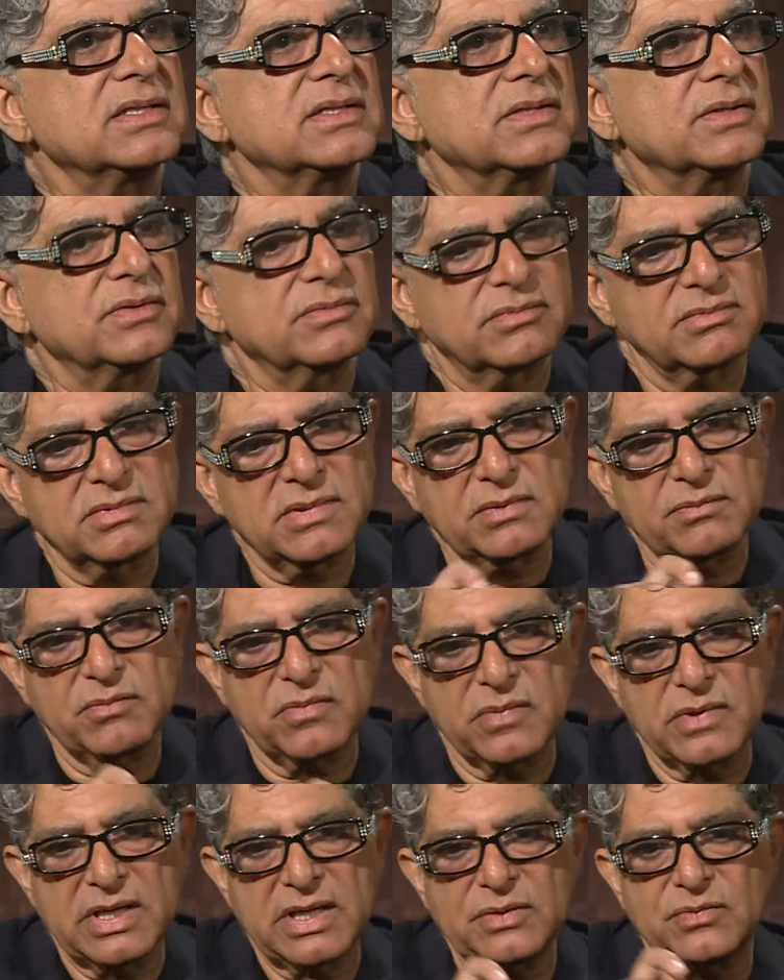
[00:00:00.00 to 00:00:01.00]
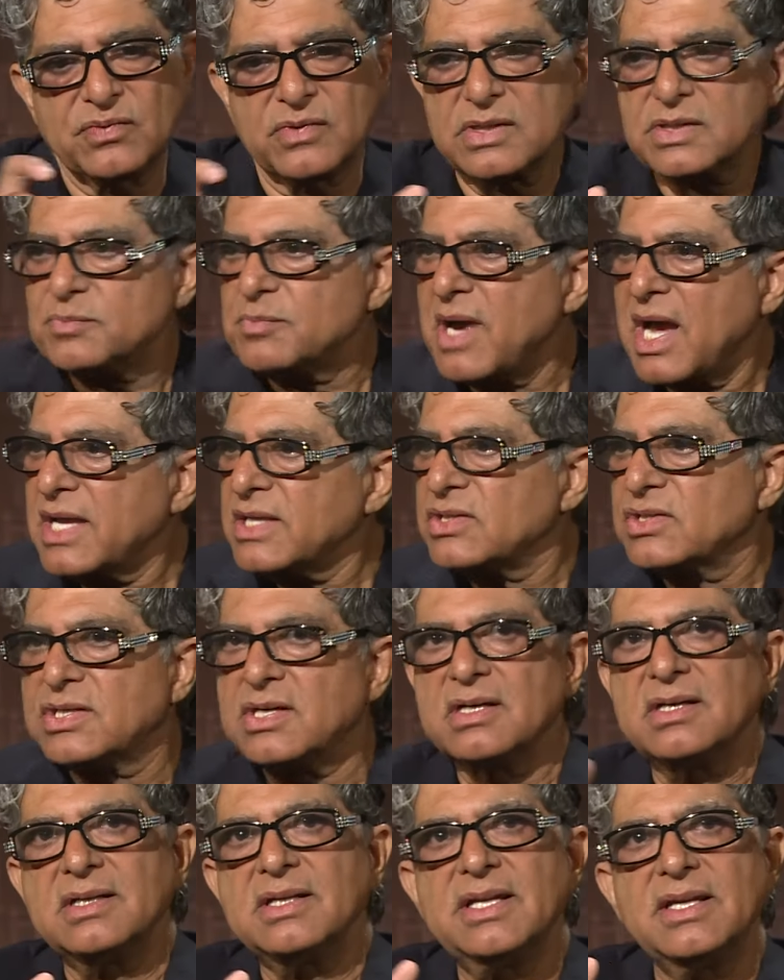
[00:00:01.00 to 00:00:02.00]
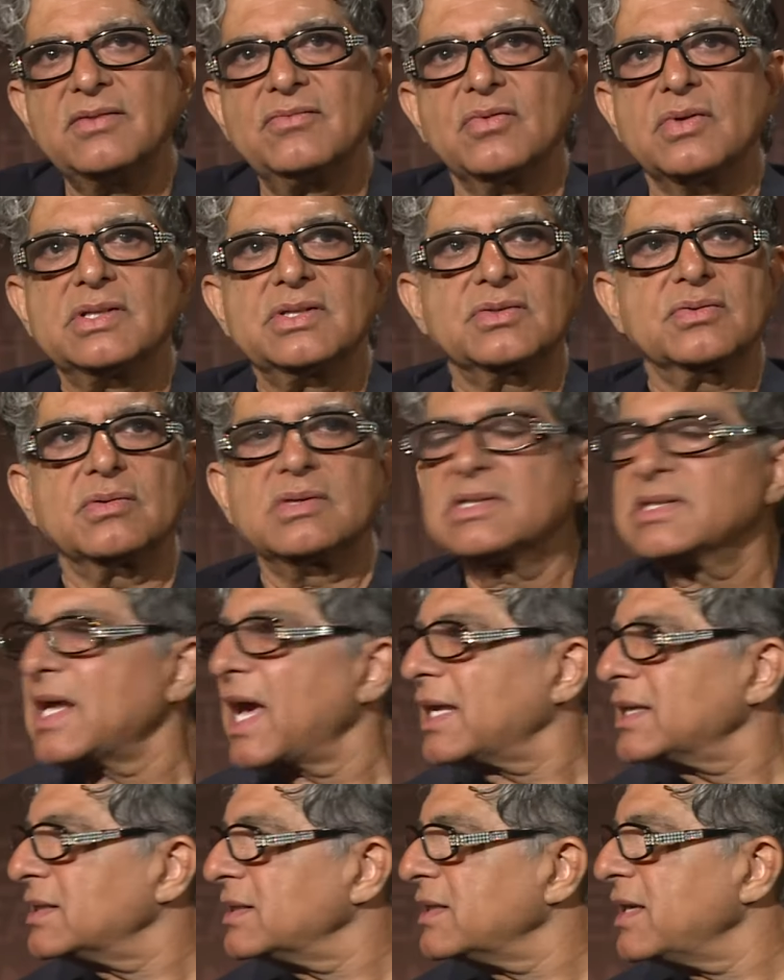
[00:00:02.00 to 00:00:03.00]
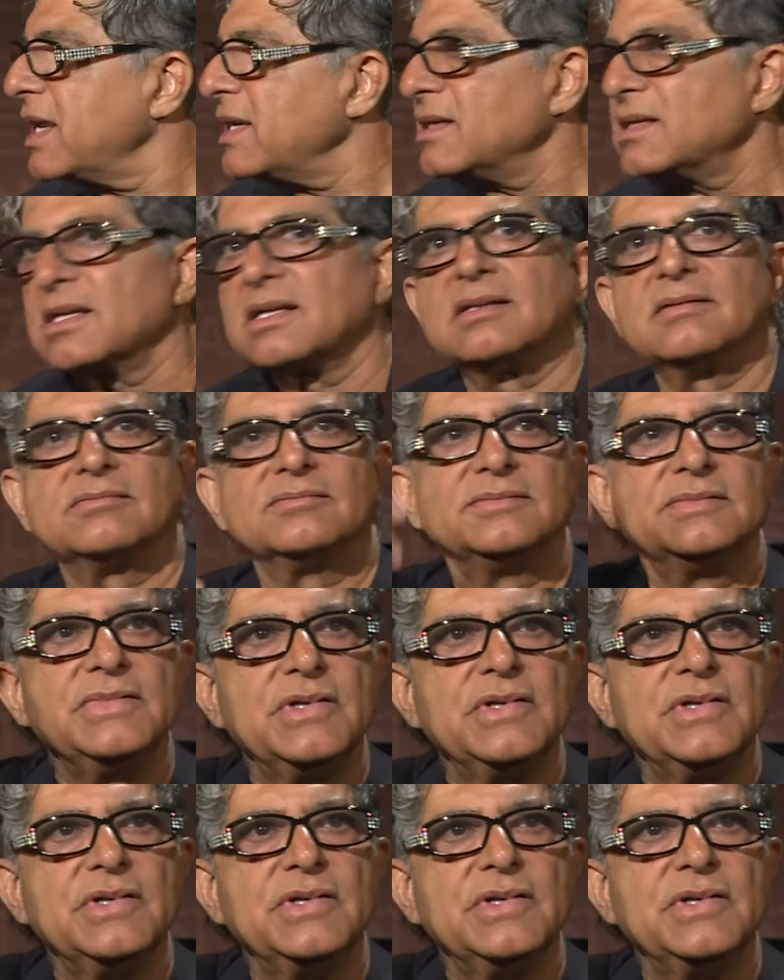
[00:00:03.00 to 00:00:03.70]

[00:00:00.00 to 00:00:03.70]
So it was my journey which was accidental.